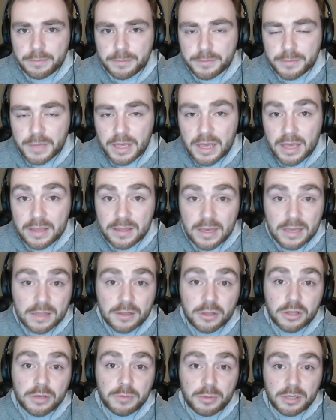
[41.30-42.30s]
And they
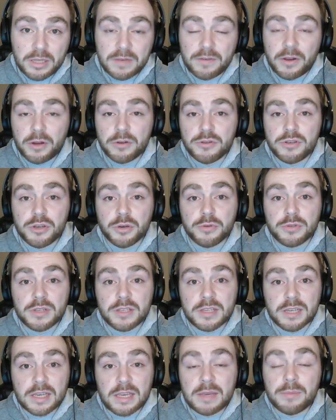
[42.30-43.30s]
clearly believe Aaron Jones
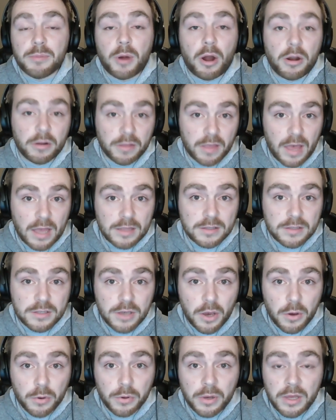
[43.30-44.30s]
is a key part of that.
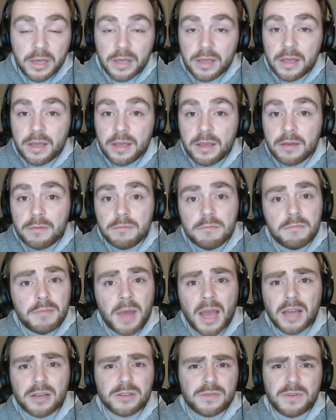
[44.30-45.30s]
So,
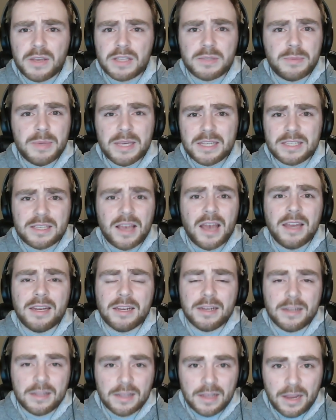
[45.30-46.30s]
Packers fans, be
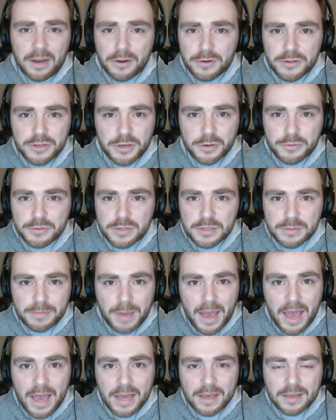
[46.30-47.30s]
excited. Aaron Jones is
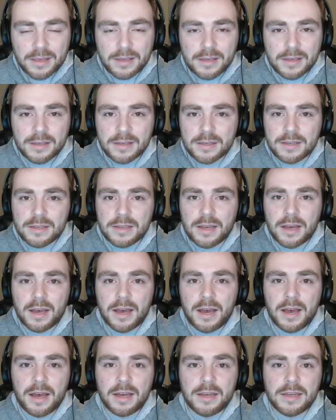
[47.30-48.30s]
back.
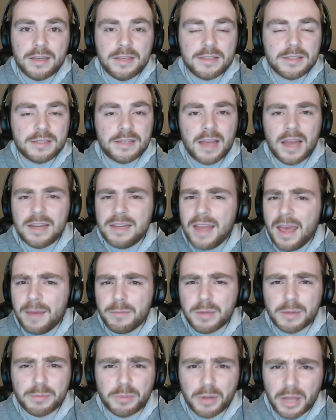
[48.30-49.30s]
He's a
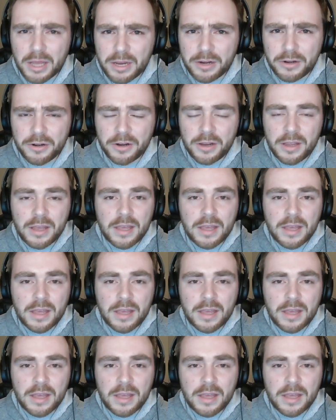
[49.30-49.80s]
dynamic player.